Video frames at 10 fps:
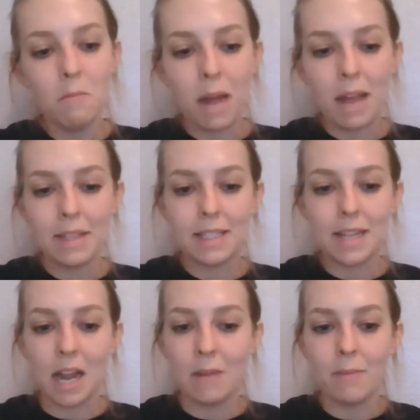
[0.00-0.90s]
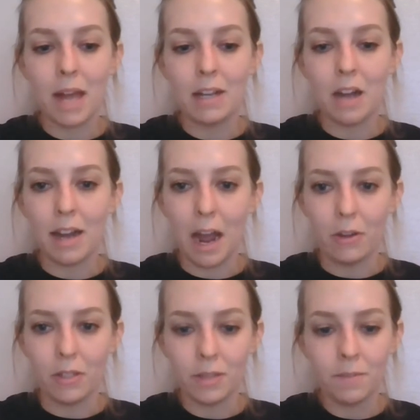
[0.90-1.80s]
By the time I got
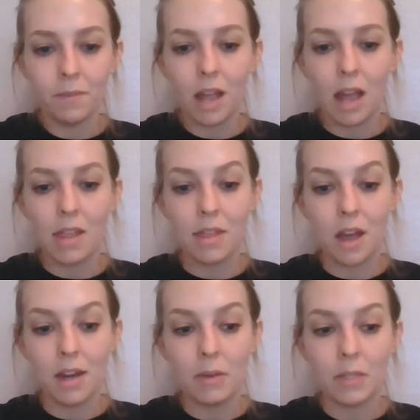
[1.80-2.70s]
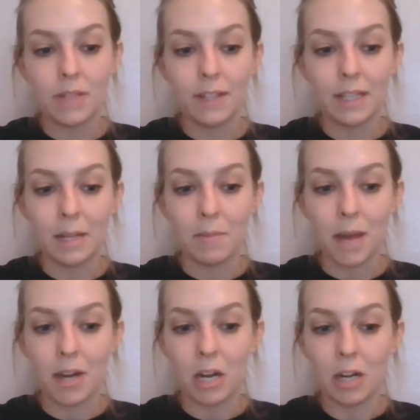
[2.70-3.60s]
out, I thought I was feeling
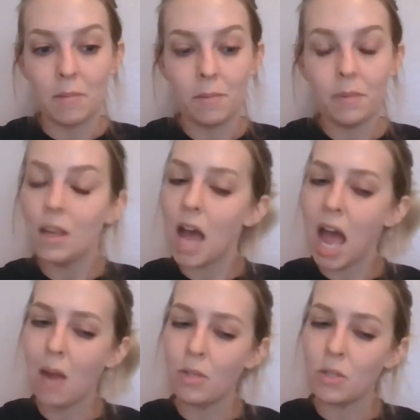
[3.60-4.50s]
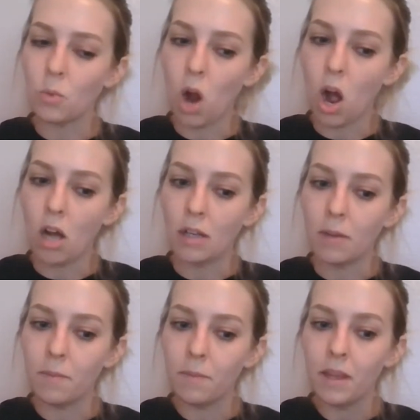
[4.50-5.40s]
better. I was wrong.
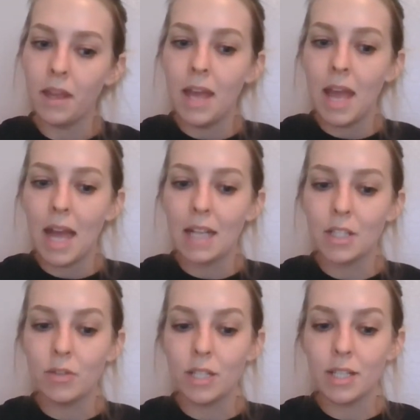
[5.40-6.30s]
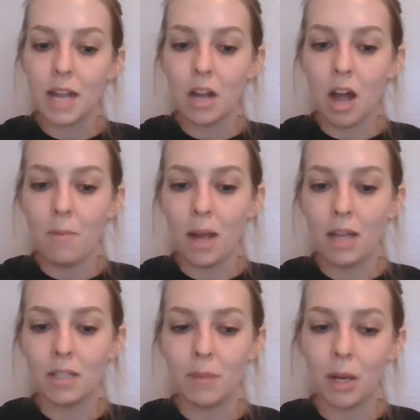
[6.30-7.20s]
As soon as I got
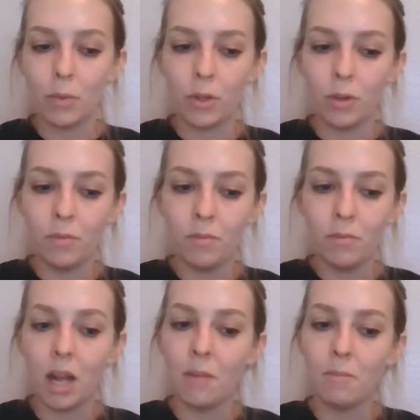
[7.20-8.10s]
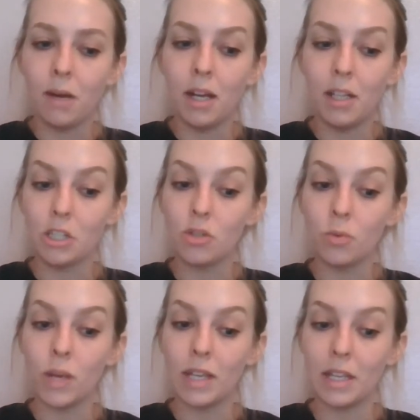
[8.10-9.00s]
back to my room, I punched
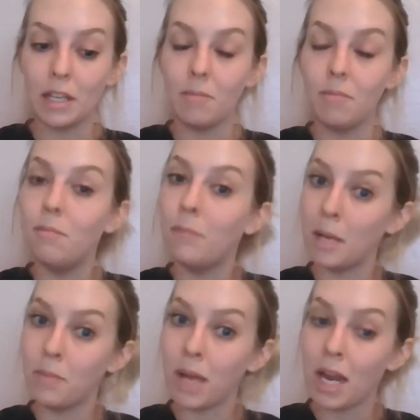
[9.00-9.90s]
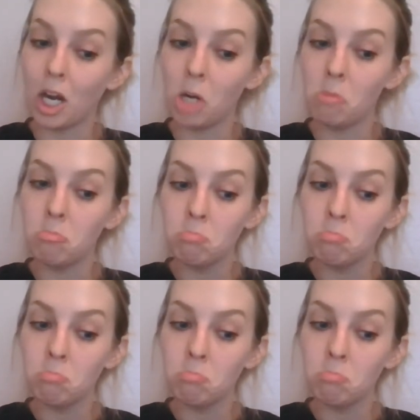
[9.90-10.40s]
Winky, my bear.